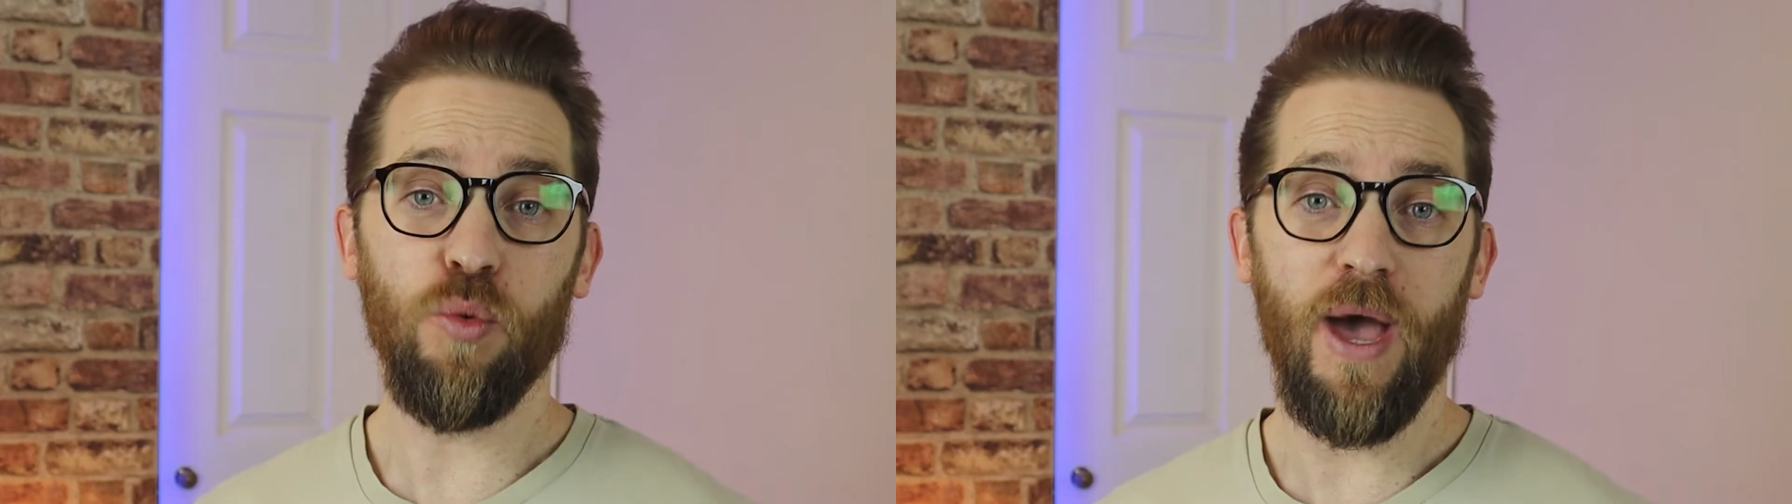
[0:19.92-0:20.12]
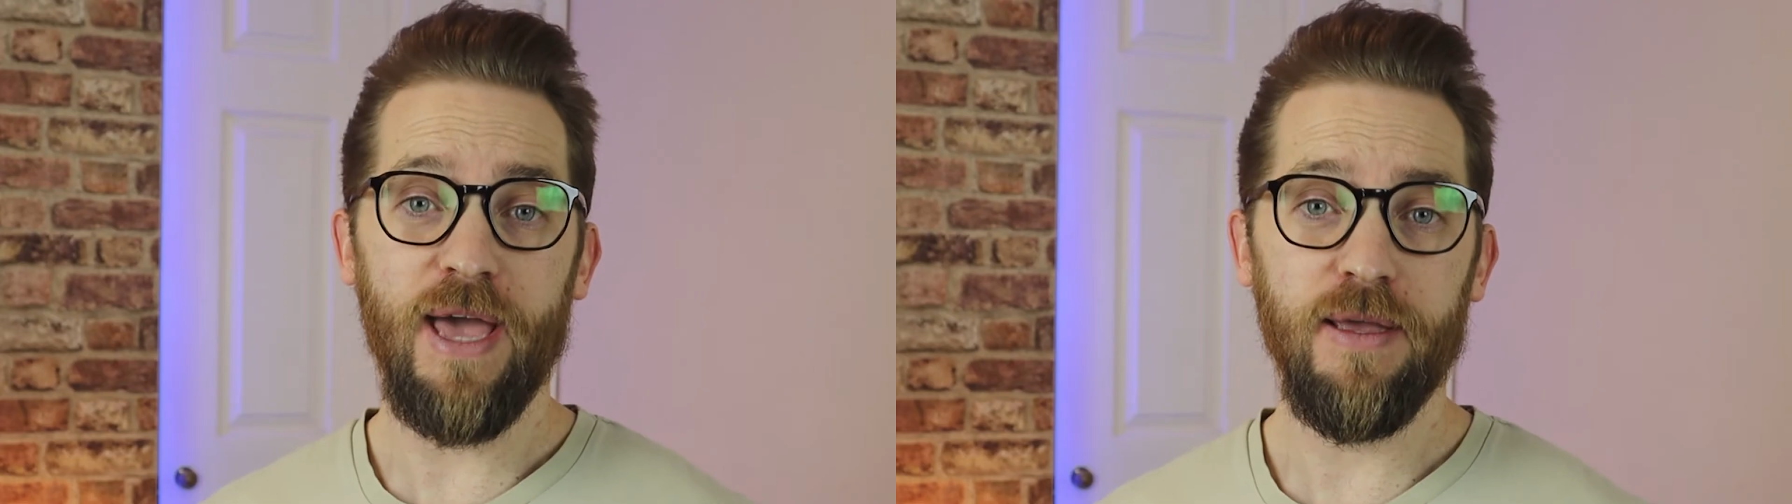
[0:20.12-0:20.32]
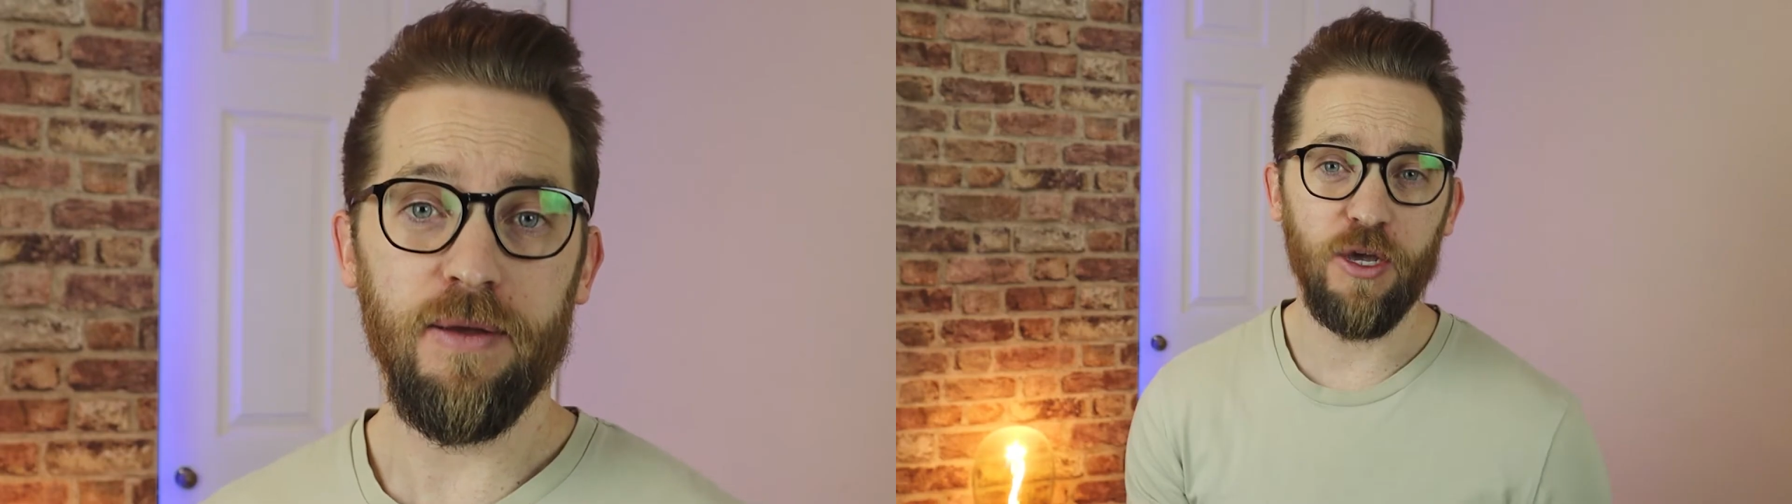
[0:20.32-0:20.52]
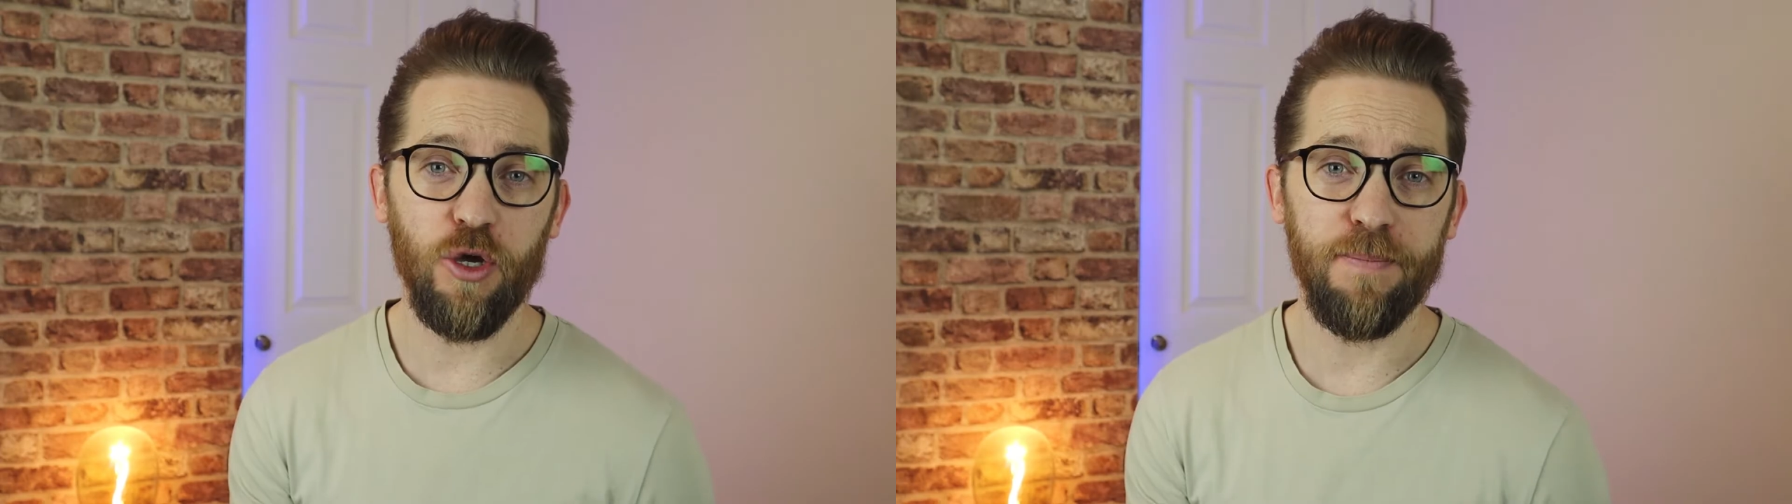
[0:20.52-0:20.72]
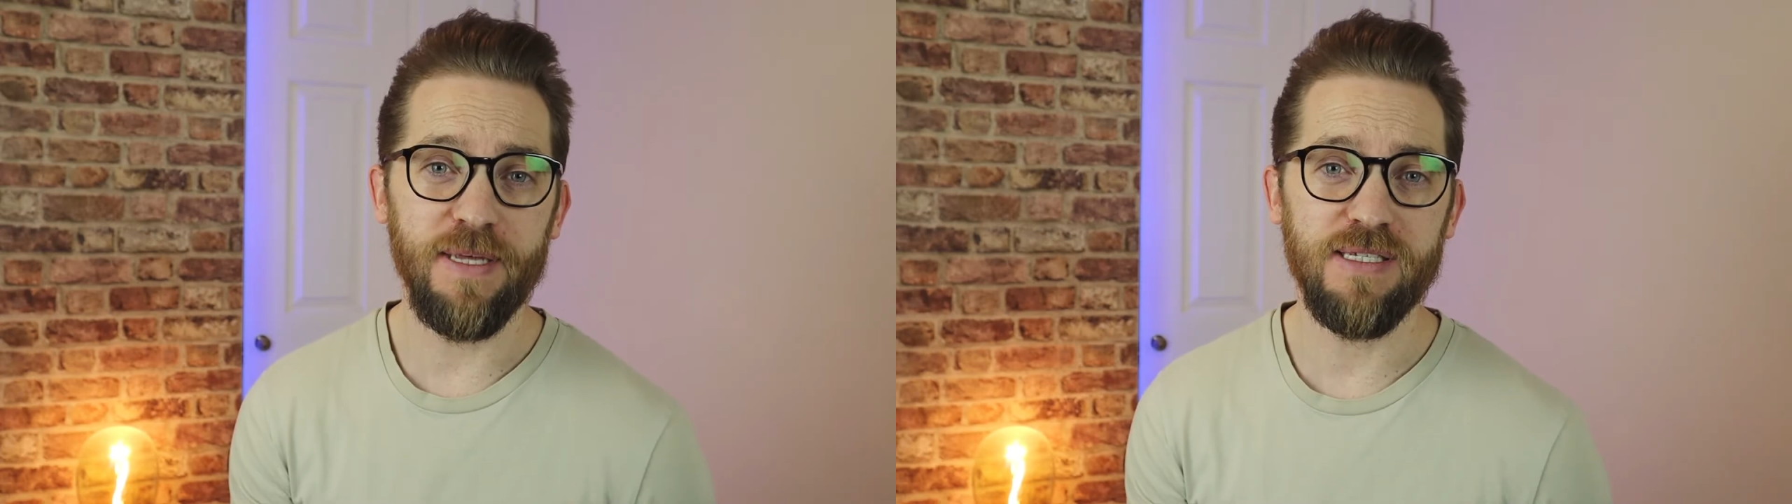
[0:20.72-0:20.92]
way, there
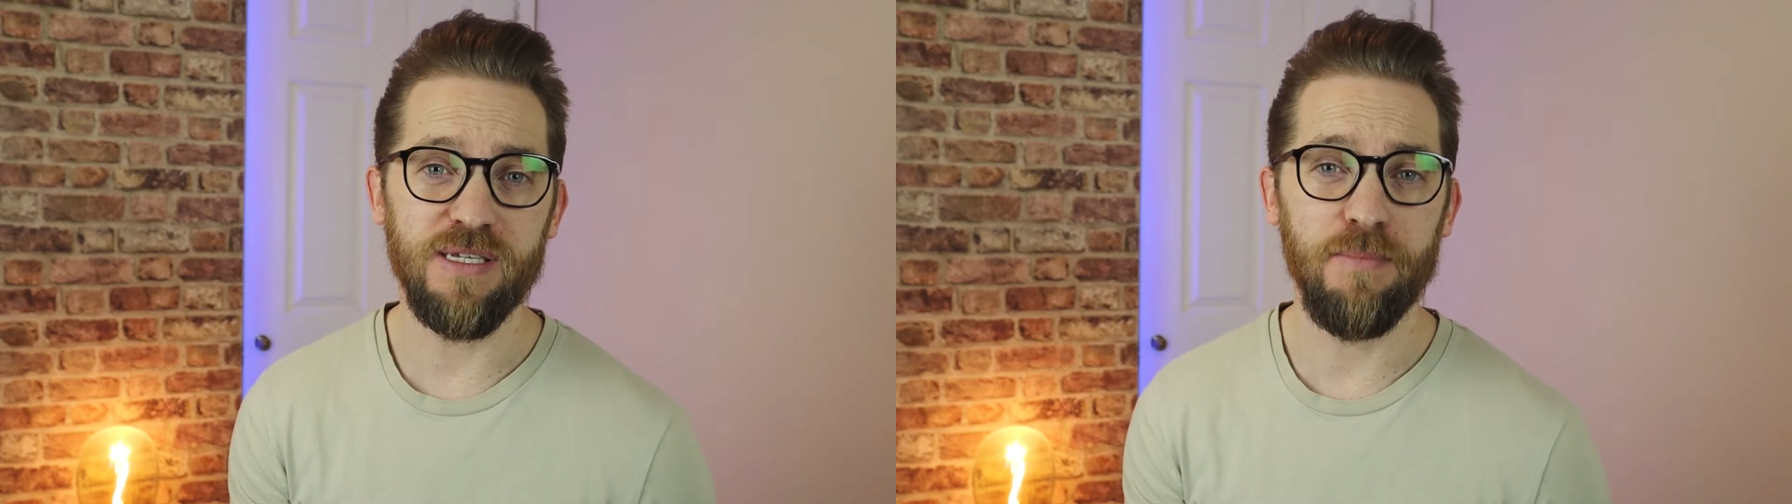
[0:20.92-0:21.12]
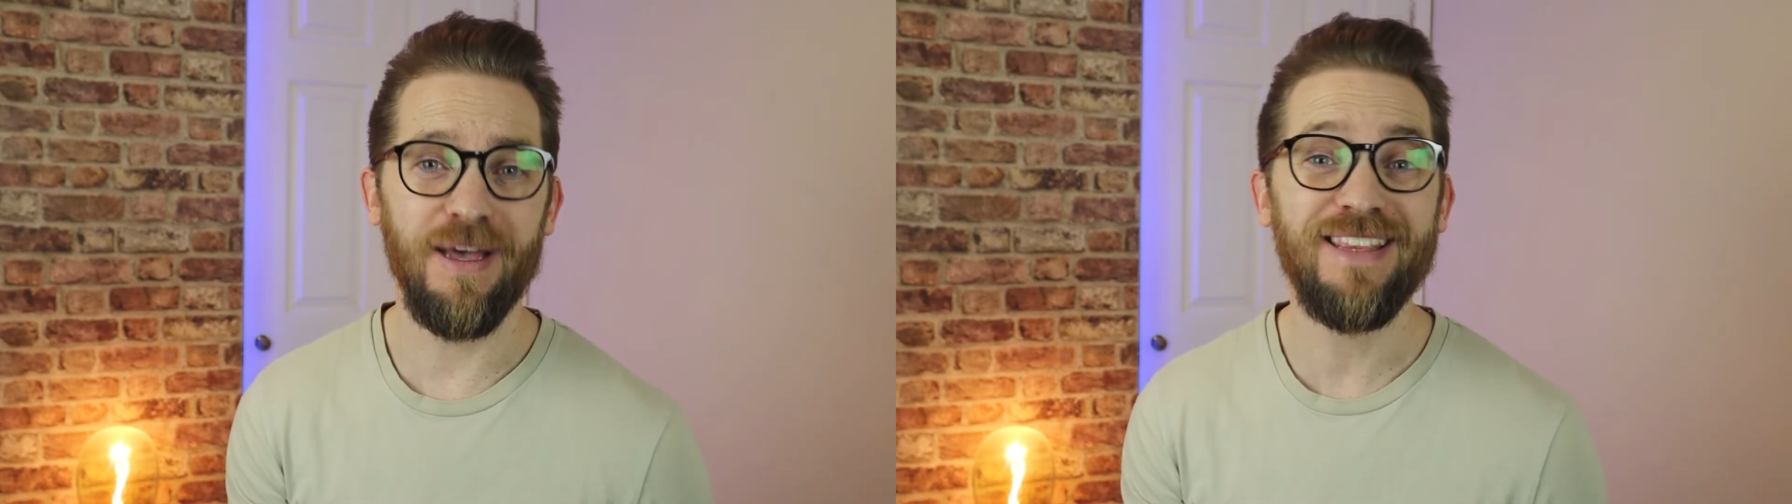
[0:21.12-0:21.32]
could be some